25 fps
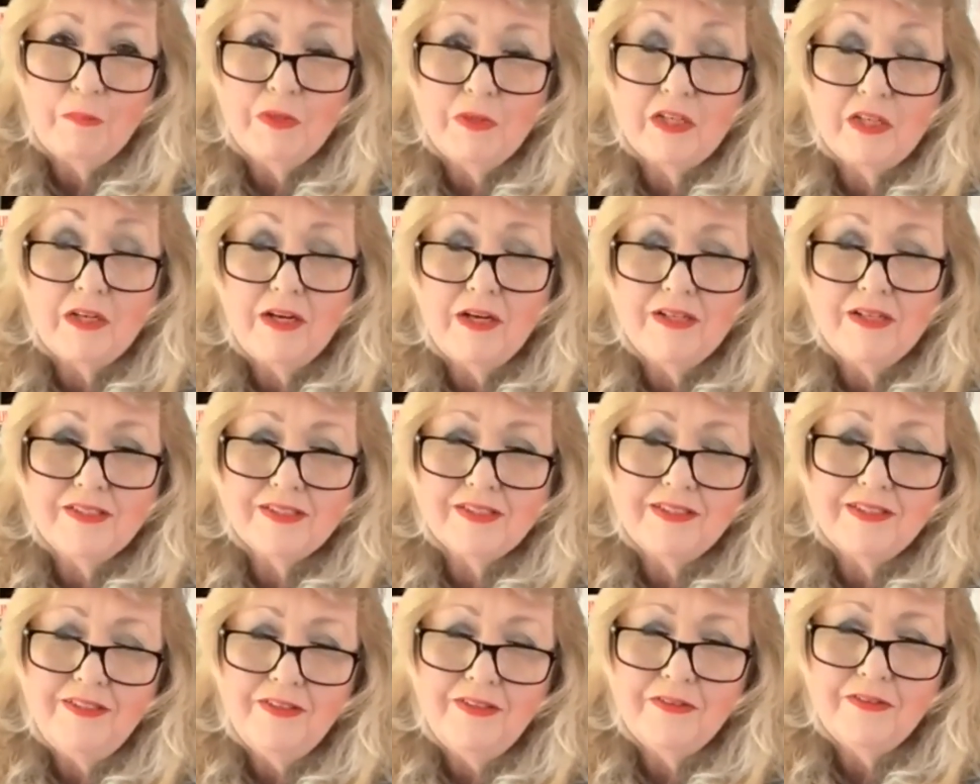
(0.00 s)

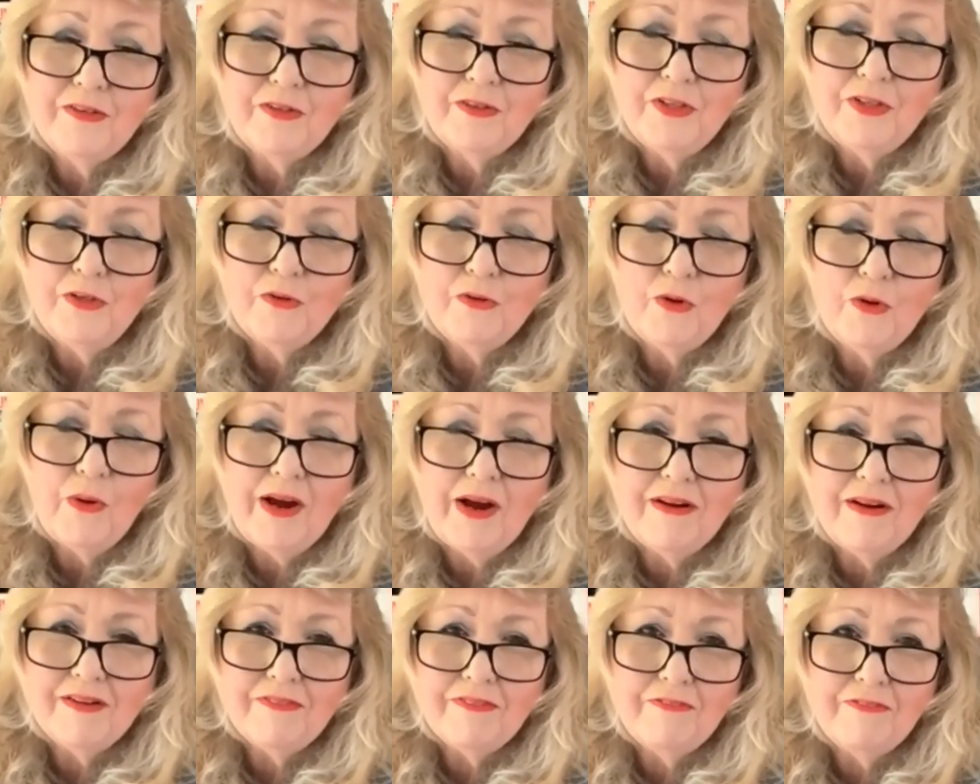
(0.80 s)
because you
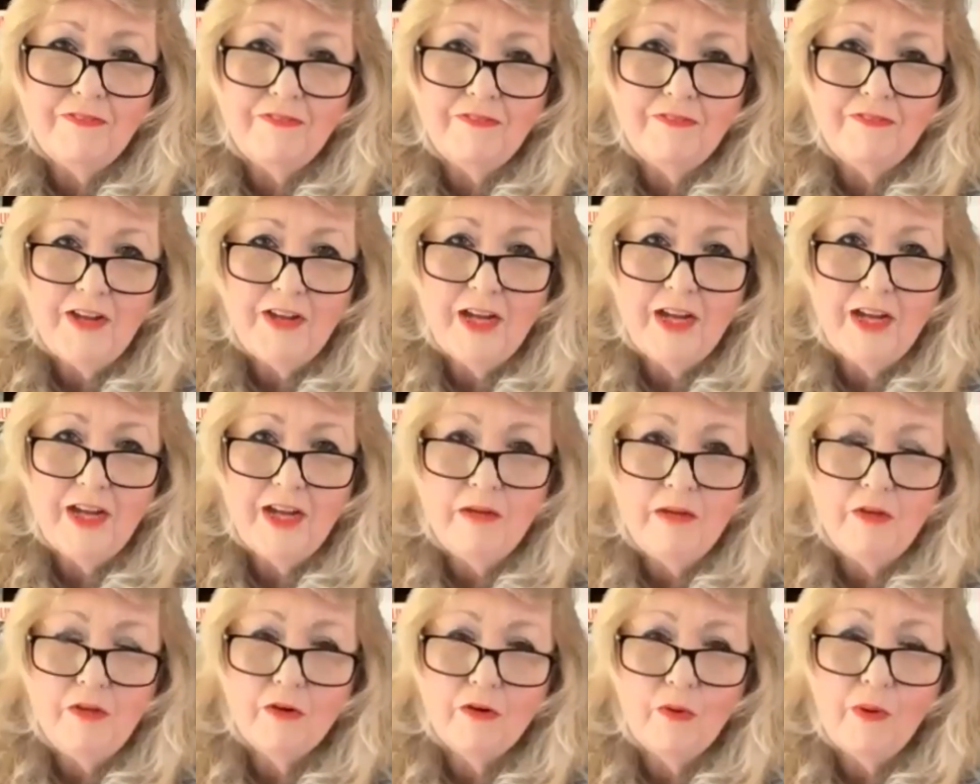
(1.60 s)
acquire fame, you
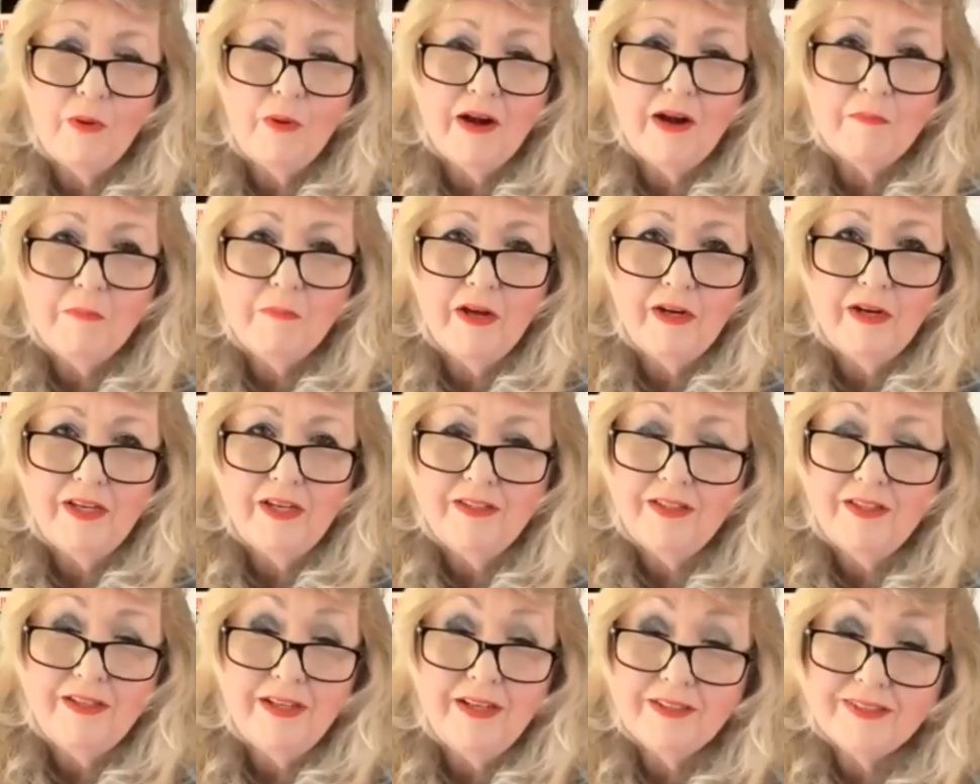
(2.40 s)
acquire money, and the
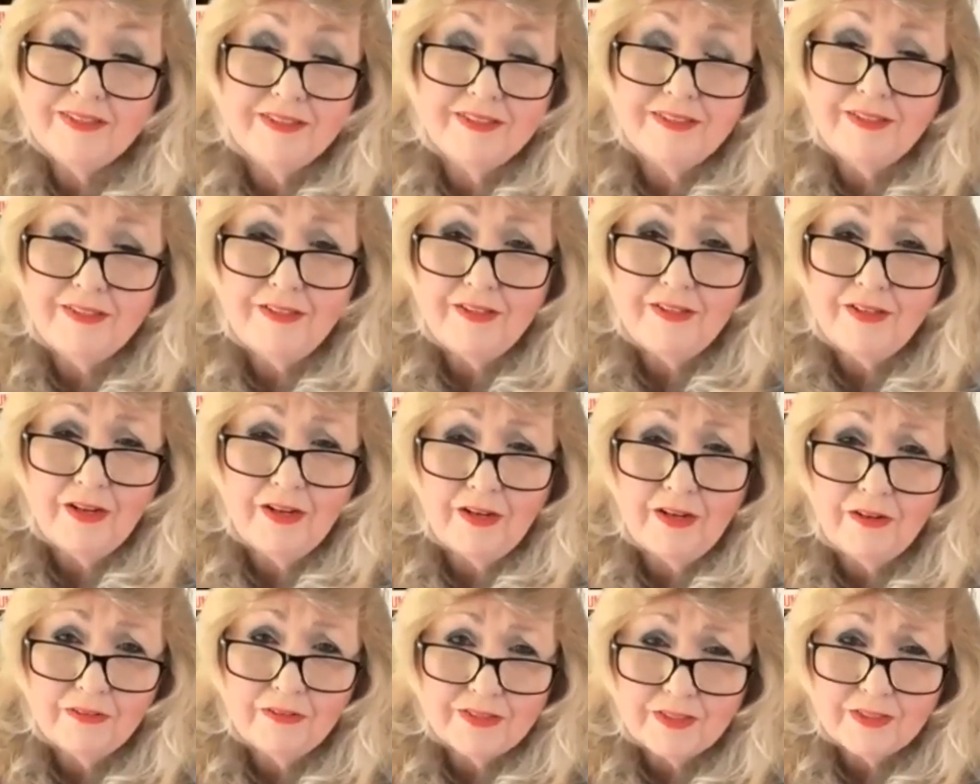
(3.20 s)
next thing you
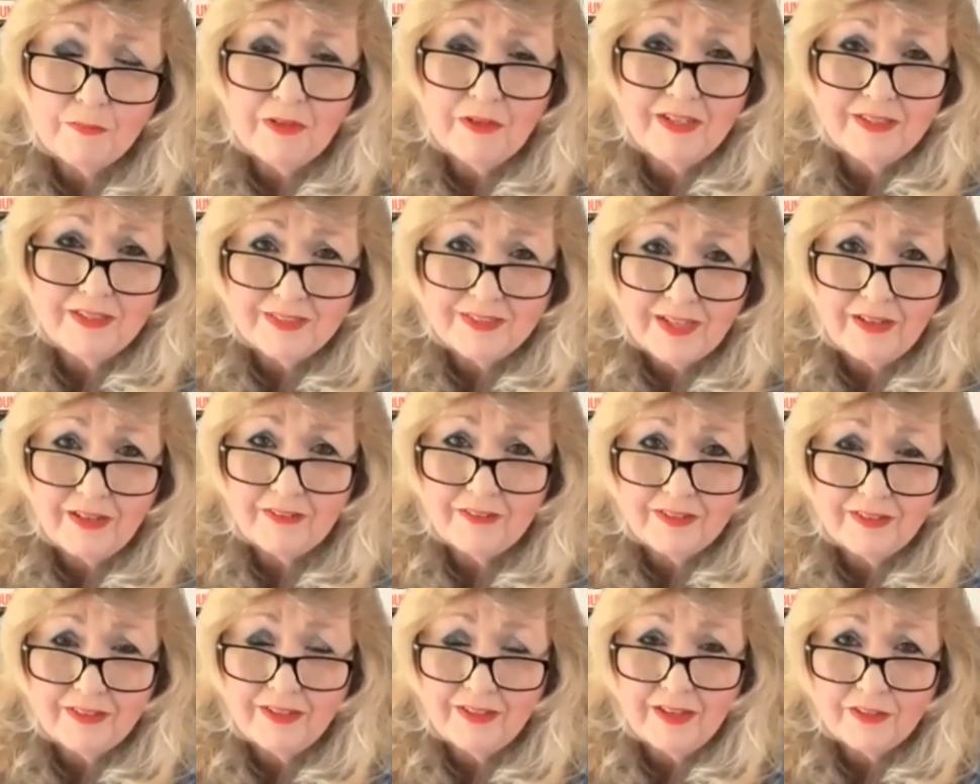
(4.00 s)
know, somebody's out
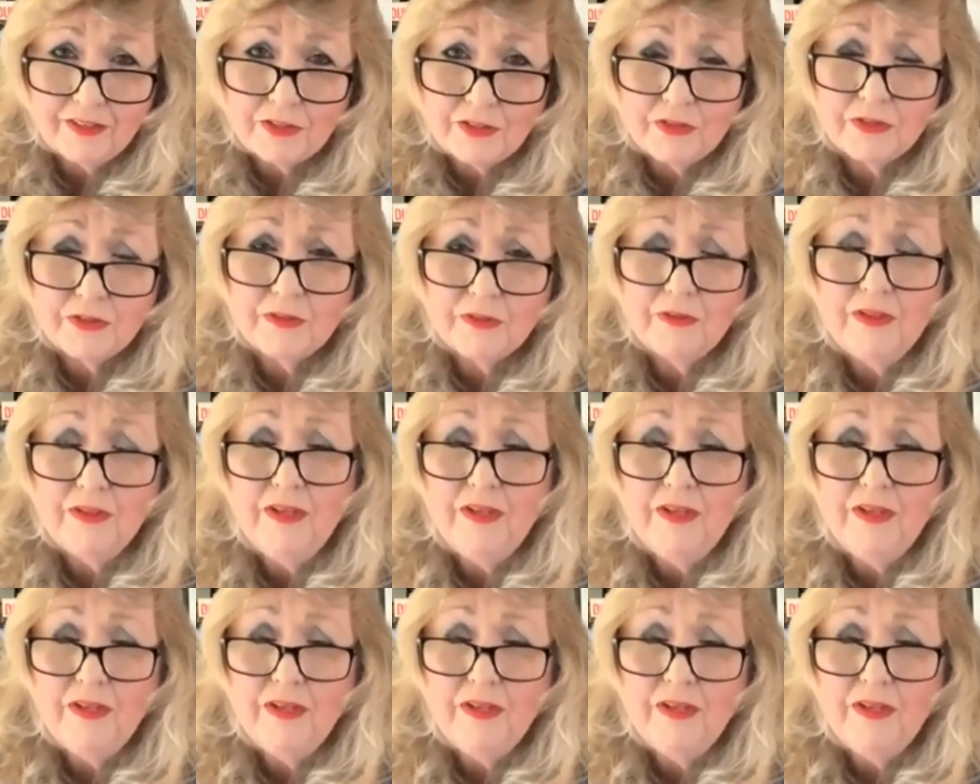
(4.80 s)
to get you.